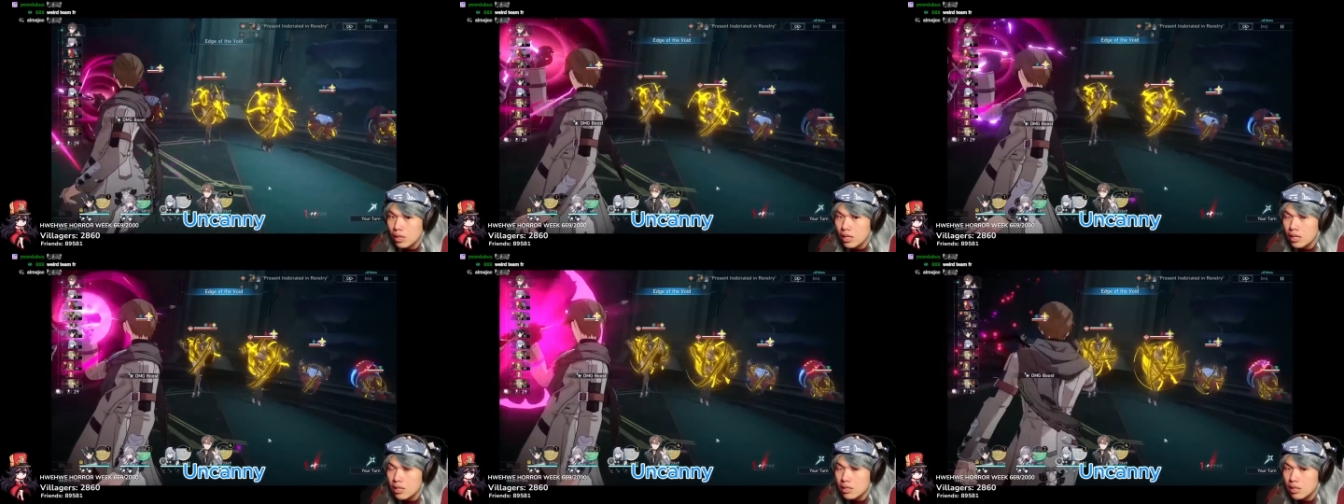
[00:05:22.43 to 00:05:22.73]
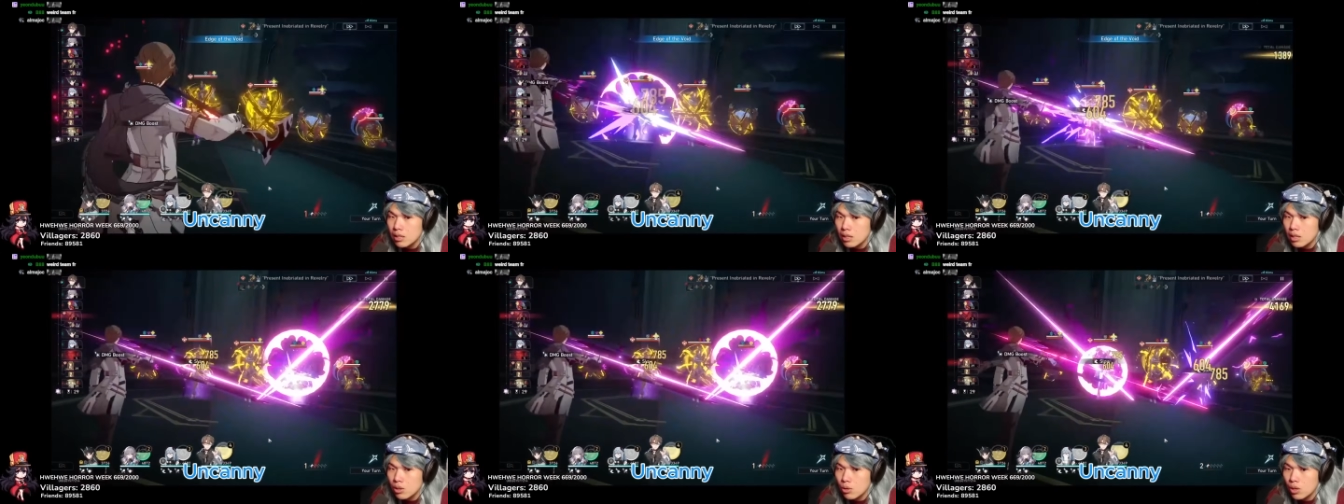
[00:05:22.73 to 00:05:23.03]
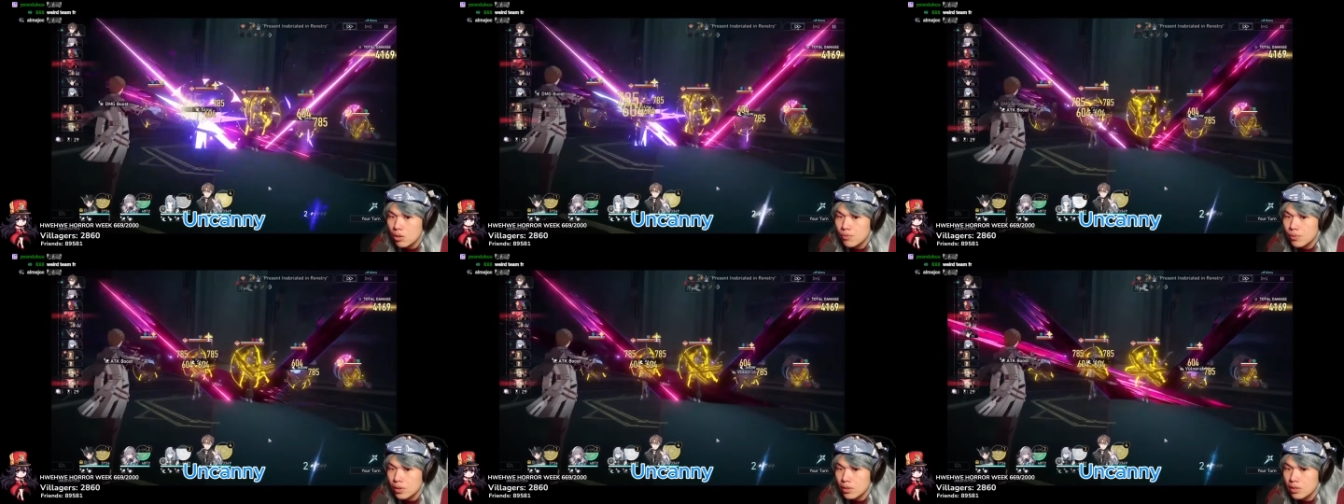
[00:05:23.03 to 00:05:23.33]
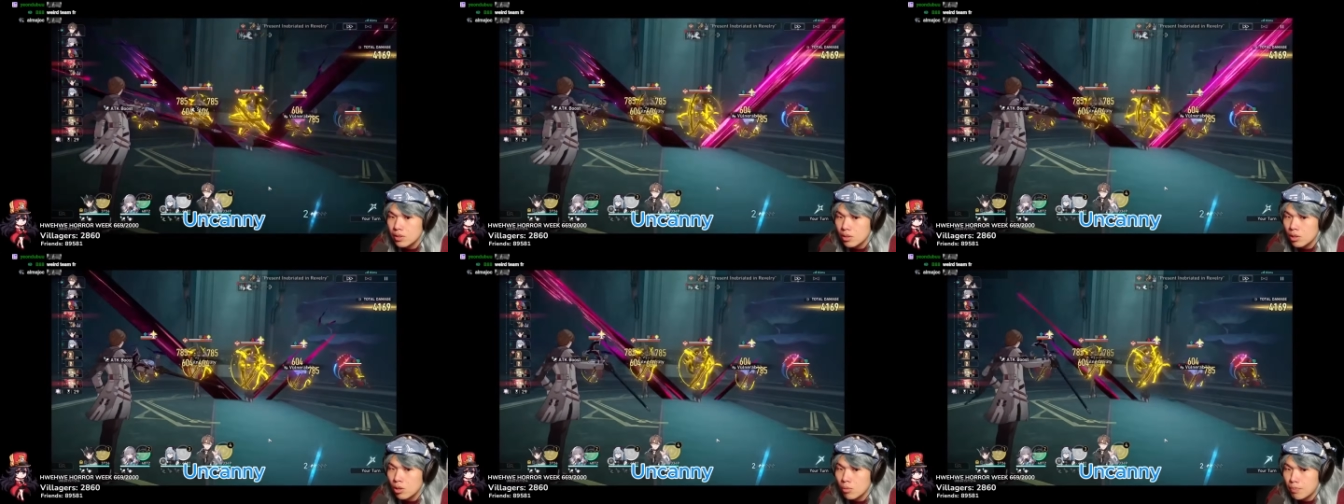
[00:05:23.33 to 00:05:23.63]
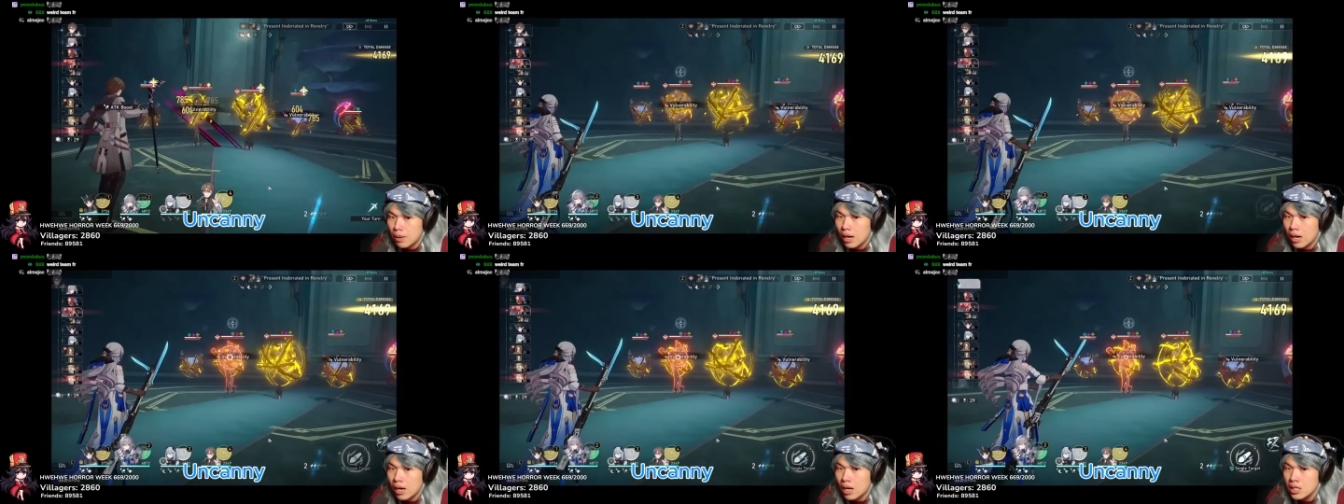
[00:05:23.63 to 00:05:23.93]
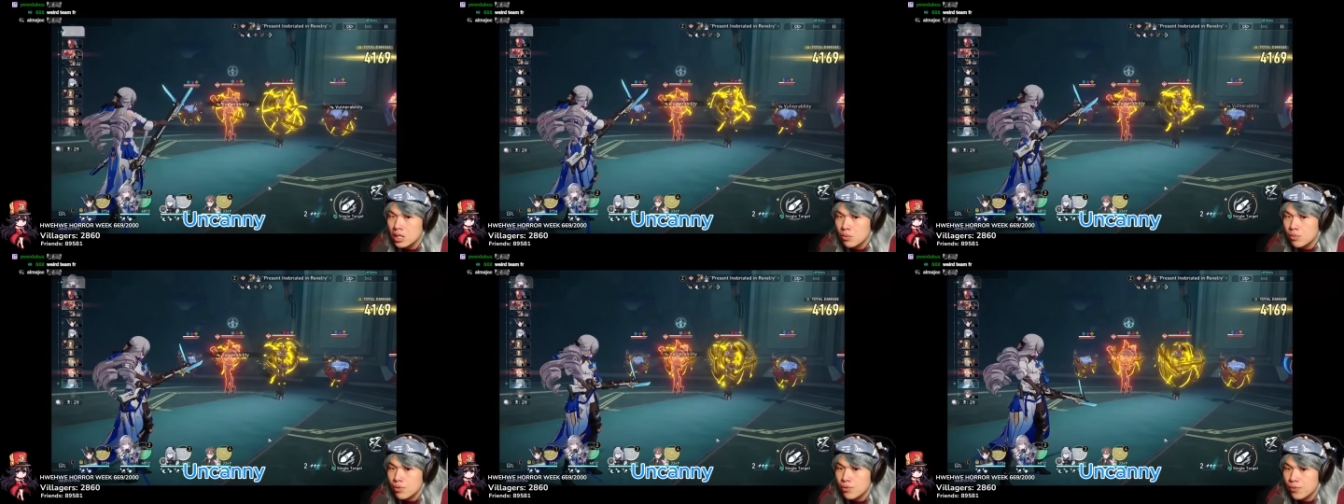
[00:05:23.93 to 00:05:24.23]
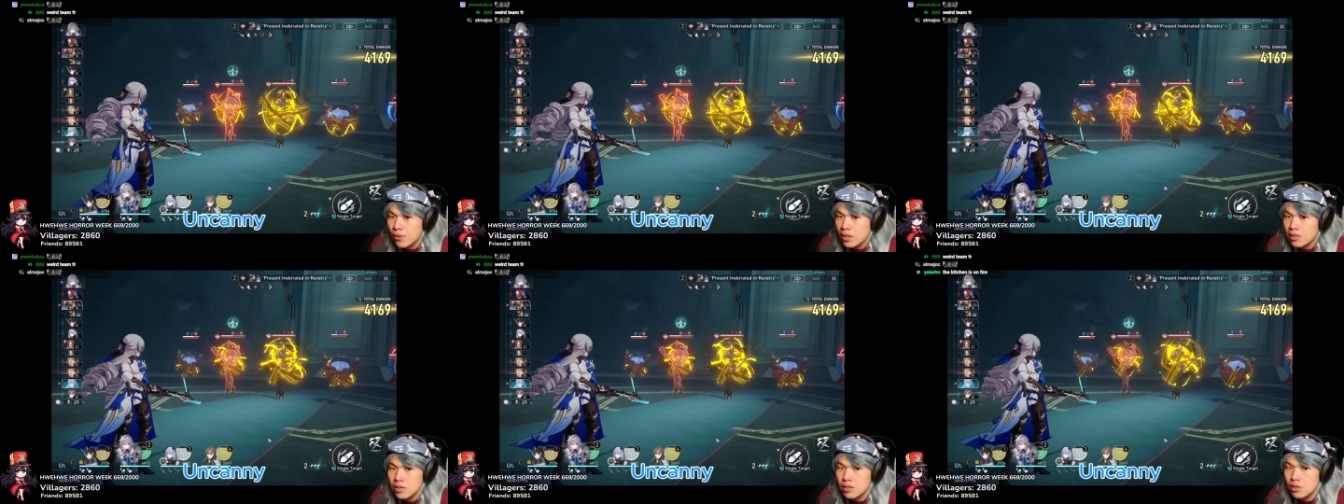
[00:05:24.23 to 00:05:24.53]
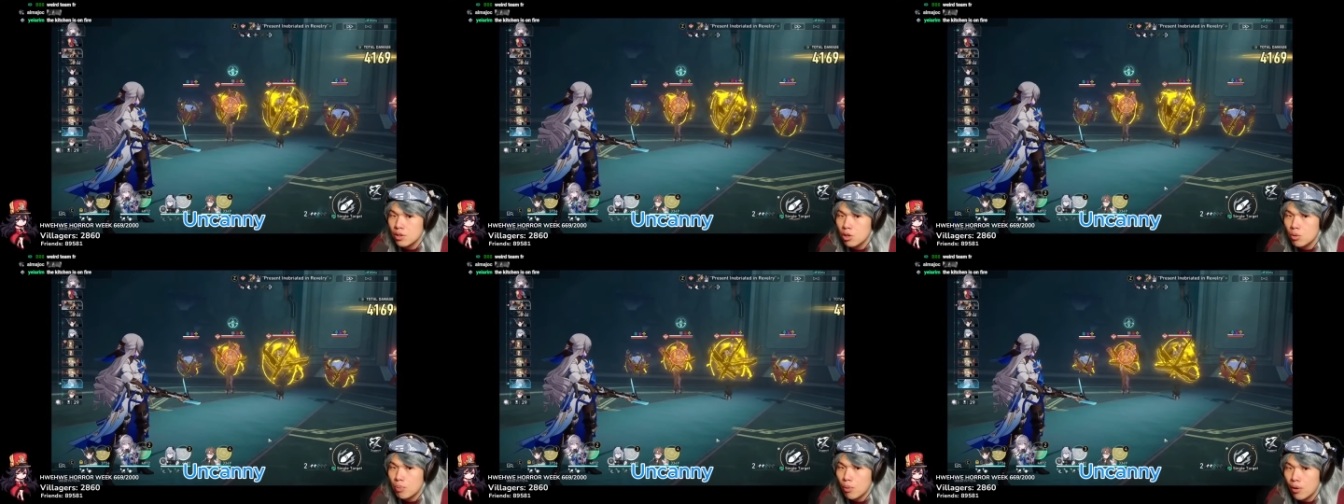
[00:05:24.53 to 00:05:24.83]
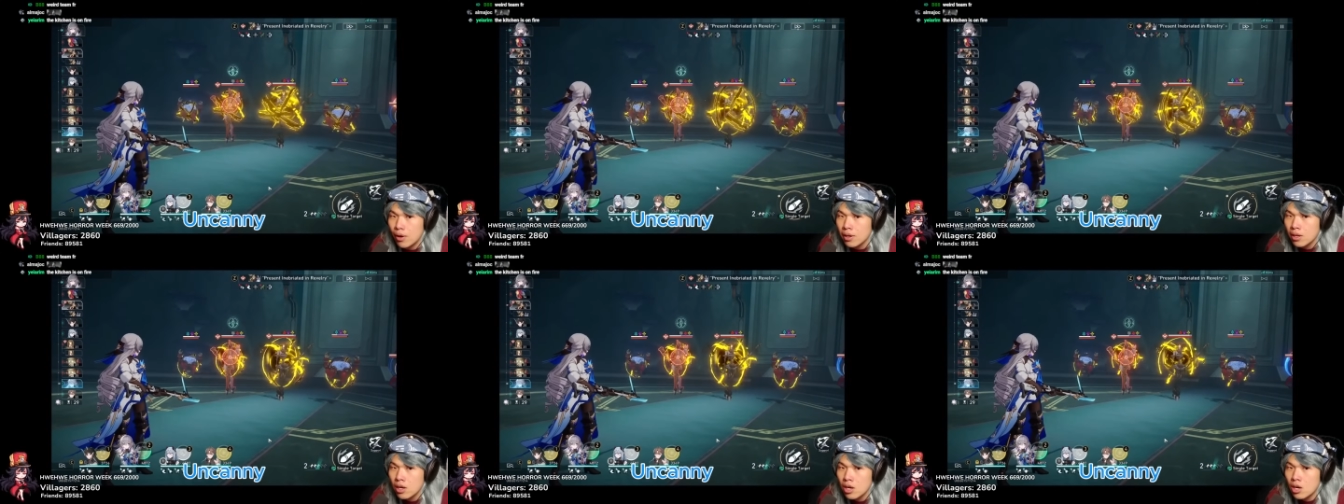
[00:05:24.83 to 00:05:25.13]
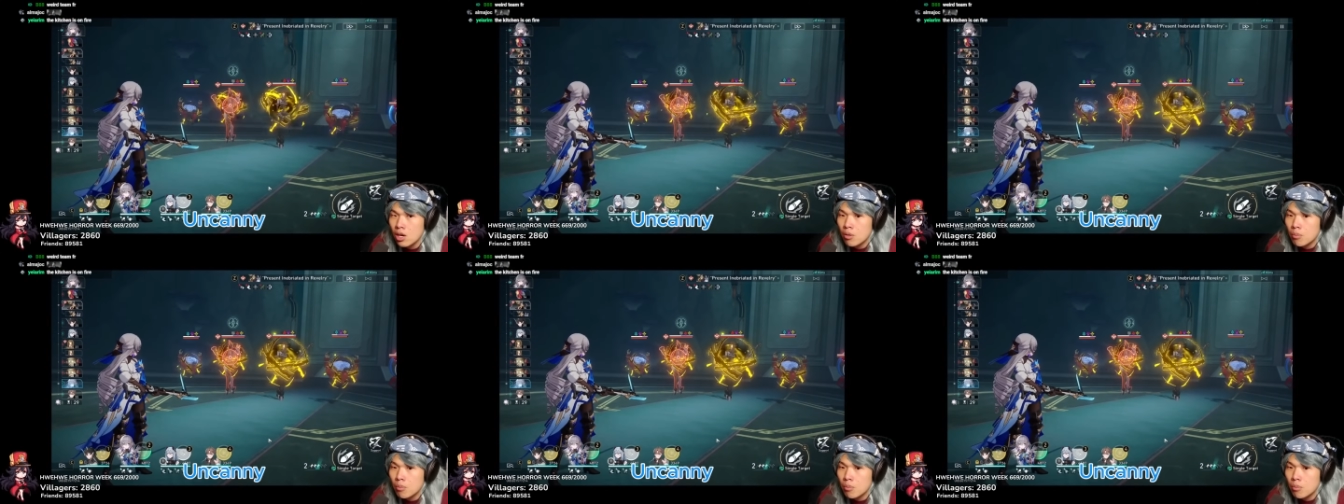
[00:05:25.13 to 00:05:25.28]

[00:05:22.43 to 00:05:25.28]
instantly going for the skill, but Hanya refunds the skill point.